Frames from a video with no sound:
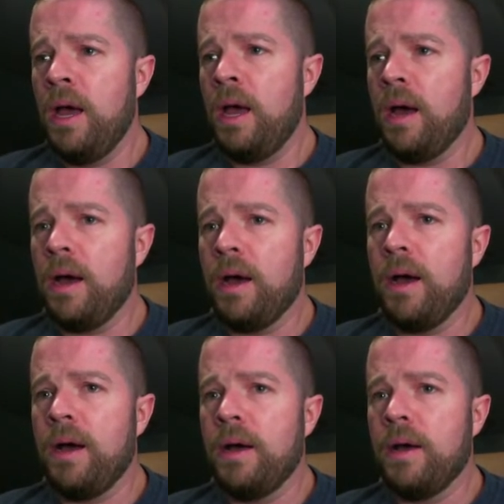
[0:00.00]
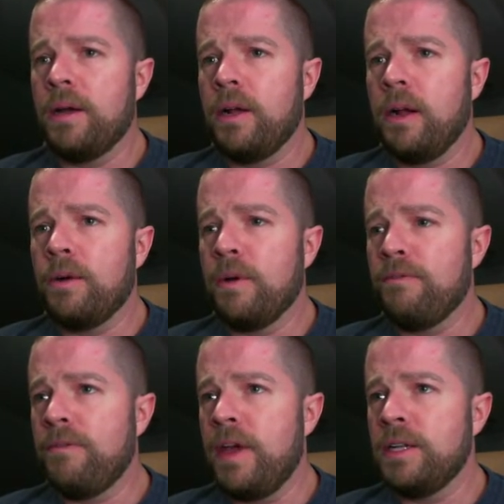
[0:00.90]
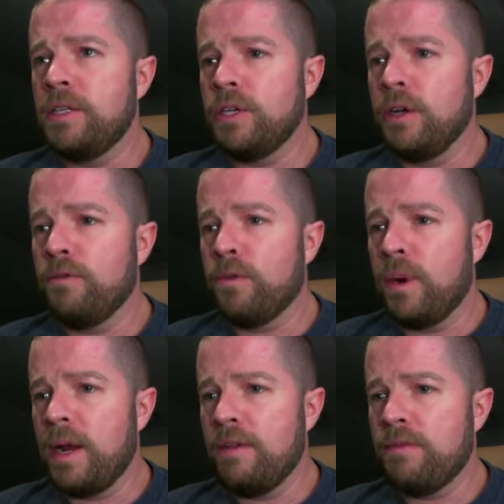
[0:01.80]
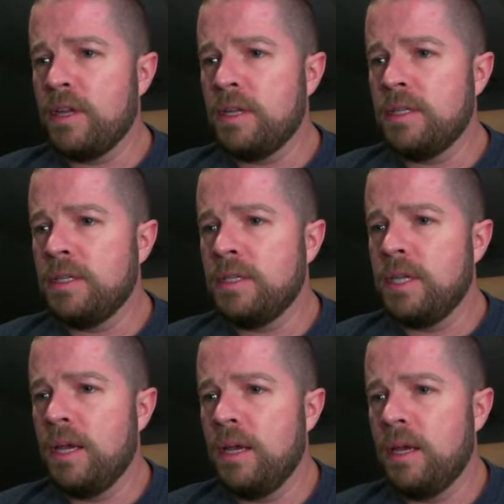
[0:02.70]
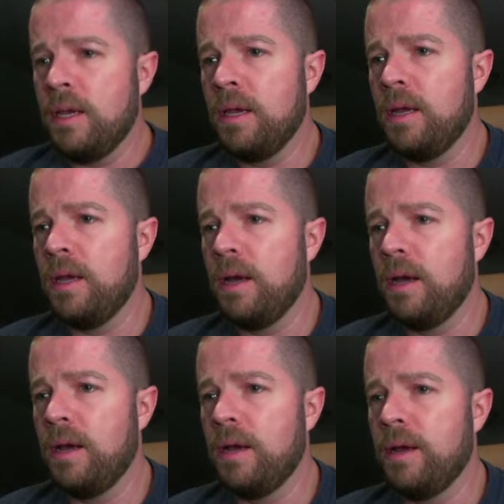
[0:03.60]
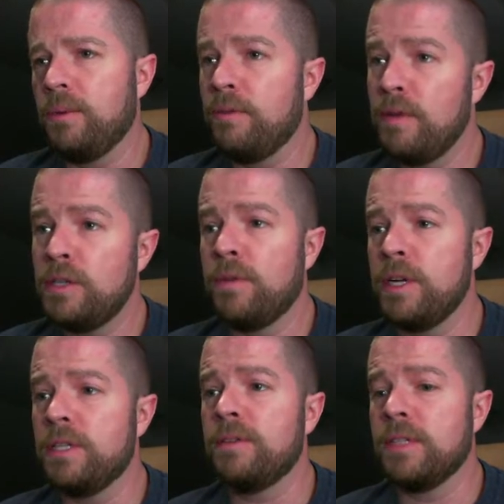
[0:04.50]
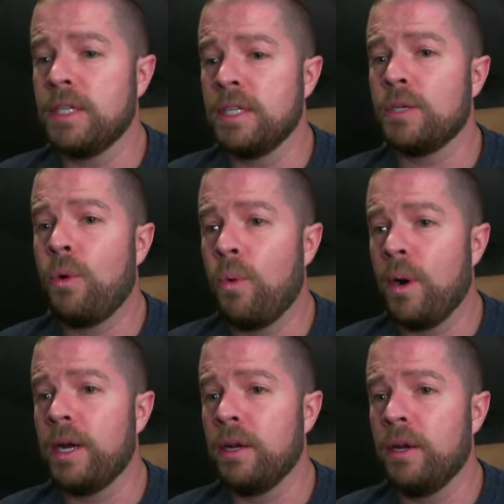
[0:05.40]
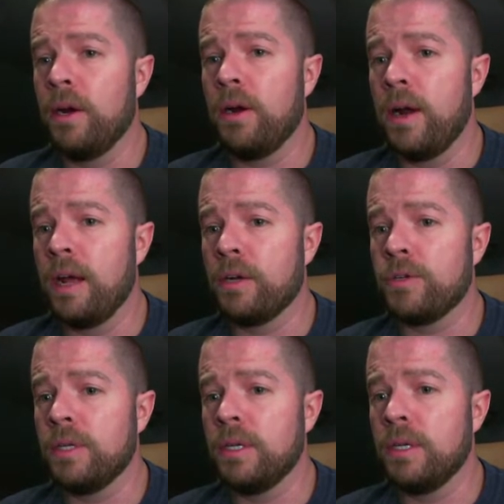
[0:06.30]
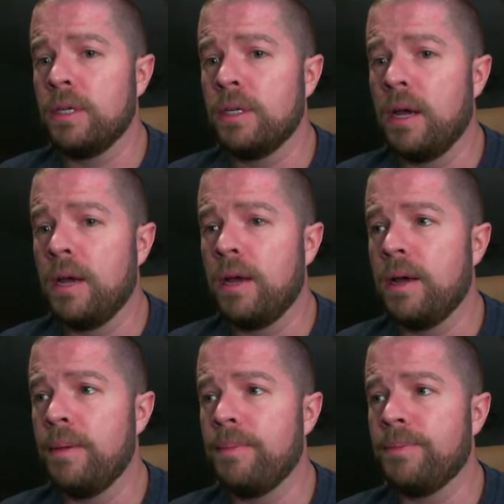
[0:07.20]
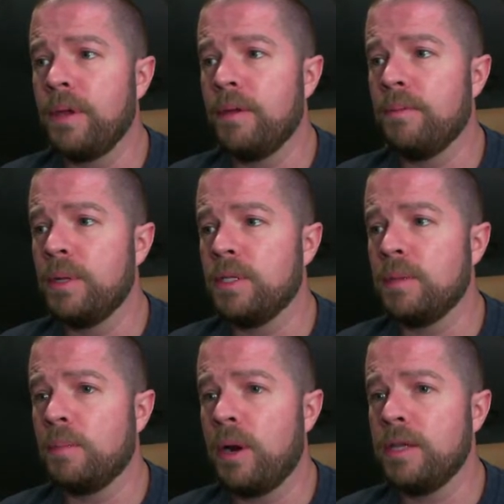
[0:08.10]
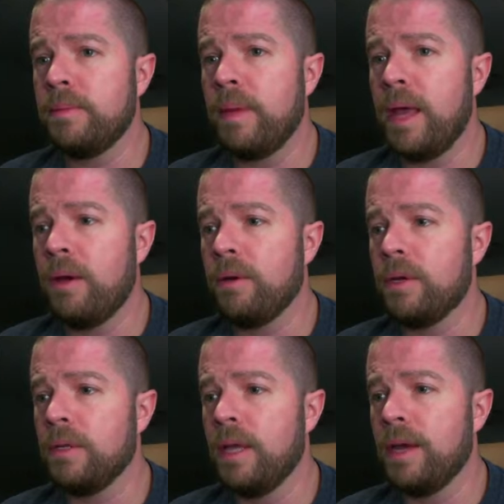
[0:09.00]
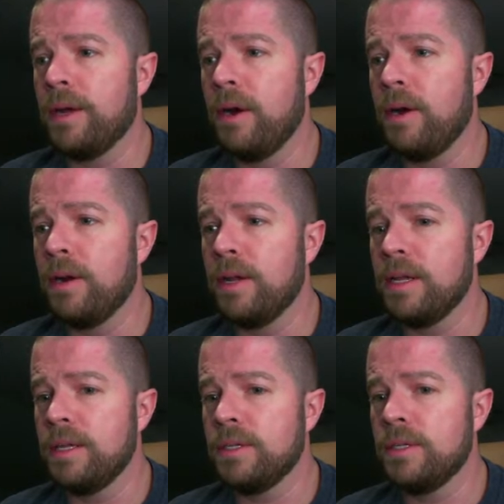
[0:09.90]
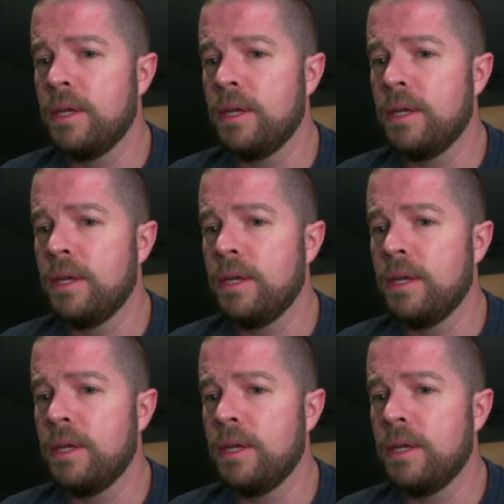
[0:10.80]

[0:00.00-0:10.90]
Got a Revenge of Ravens. Revenge of Ravens is quite a good card, actually. I've been surprised by how good that card is.